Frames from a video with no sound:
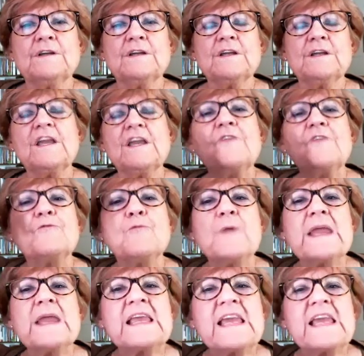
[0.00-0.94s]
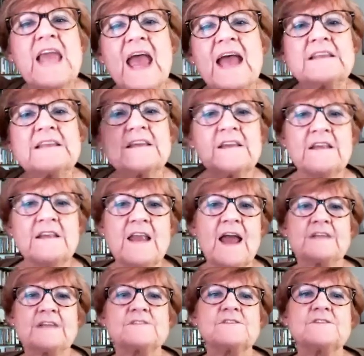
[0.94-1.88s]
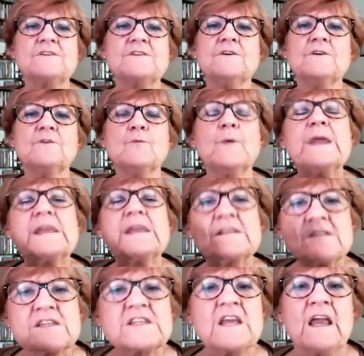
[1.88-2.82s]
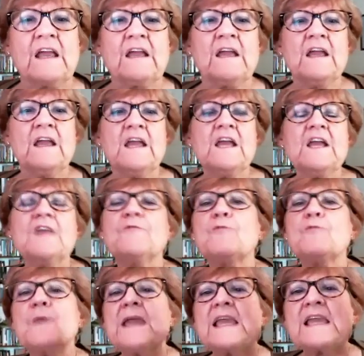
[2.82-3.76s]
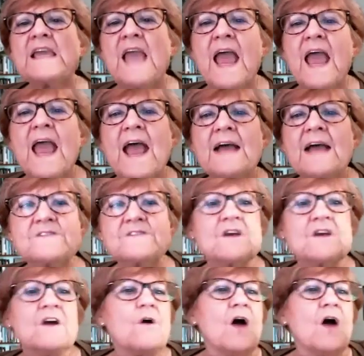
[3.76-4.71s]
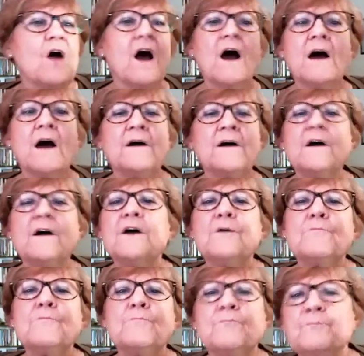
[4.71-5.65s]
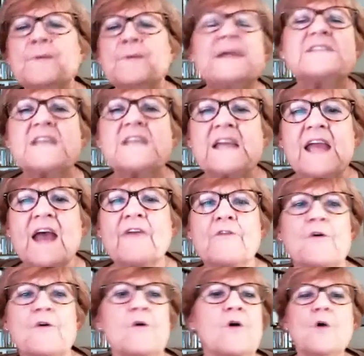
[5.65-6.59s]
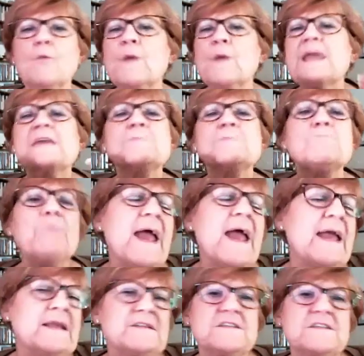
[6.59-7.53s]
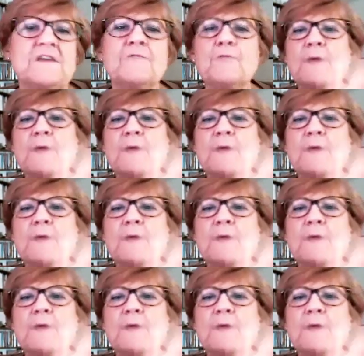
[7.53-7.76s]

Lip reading: if we can't connect, we can sing. If we can't be together, we can paint. If we